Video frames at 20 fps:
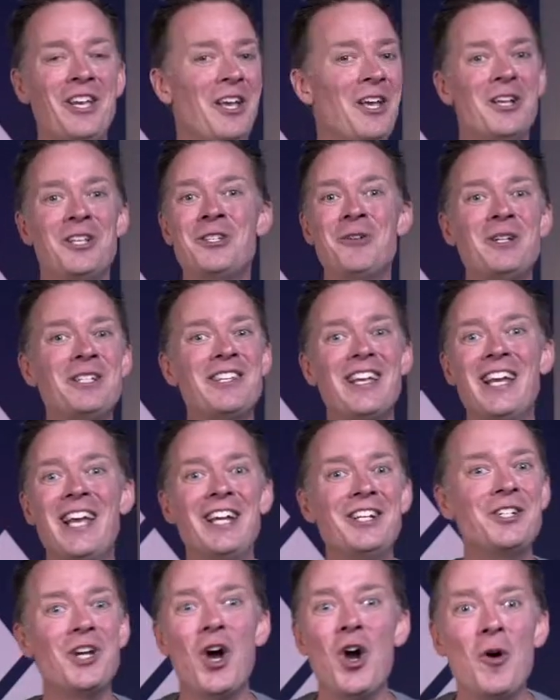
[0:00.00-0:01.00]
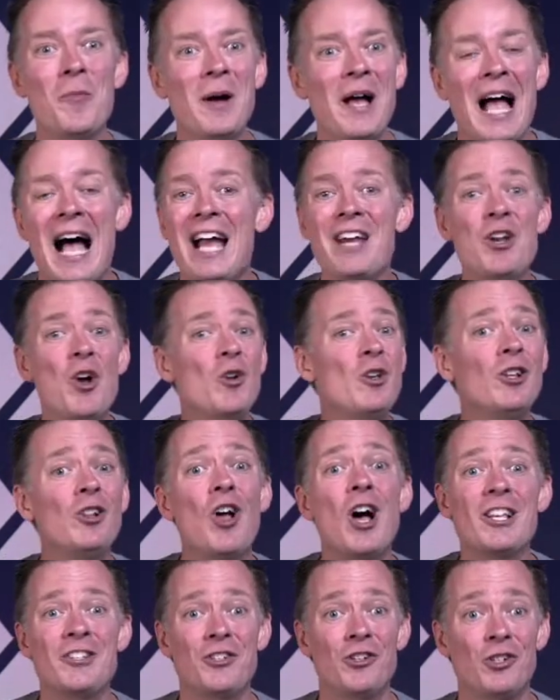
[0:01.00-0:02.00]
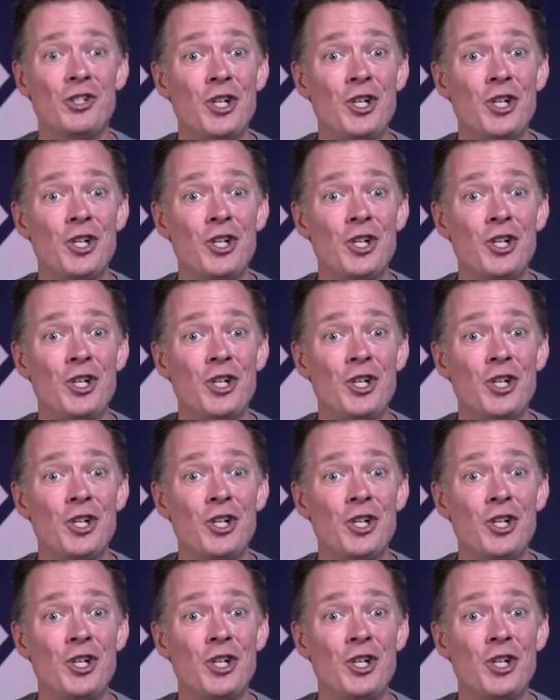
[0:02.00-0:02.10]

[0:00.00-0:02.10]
So he's saying, hey, Job, I know you lost your